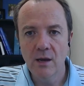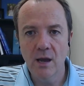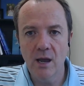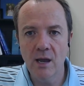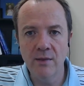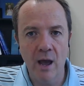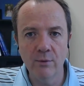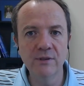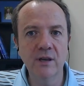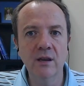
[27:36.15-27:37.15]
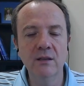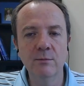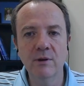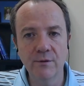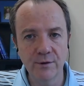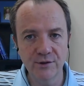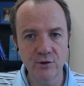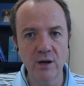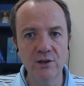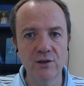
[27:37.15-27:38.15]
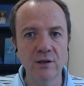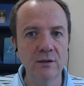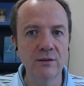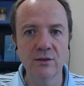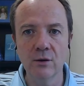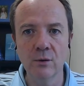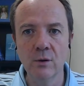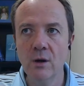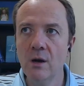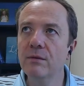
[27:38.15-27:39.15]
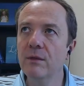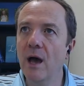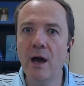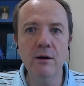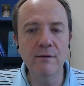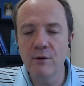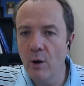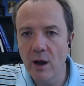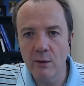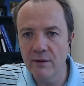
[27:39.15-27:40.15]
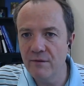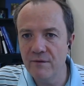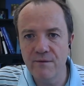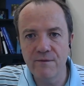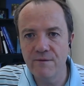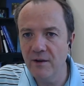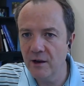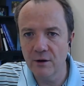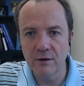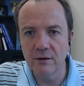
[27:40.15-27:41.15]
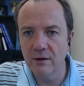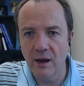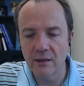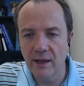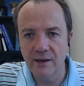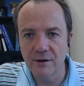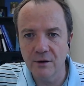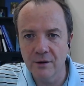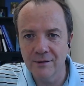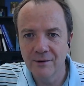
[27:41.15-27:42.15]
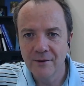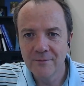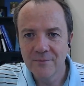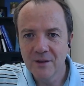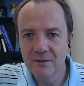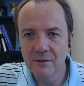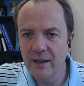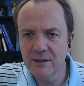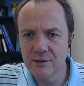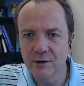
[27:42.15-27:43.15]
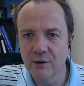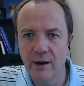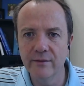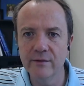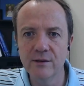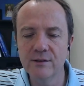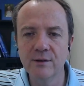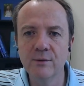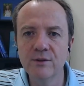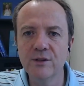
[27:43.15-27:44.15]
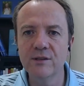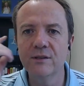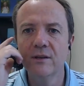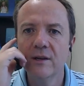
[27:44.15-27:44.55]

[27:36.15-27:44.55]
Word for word: And that was getting to be a frustration. And so I don't even know how I figured I landed on laser engravers. It was just,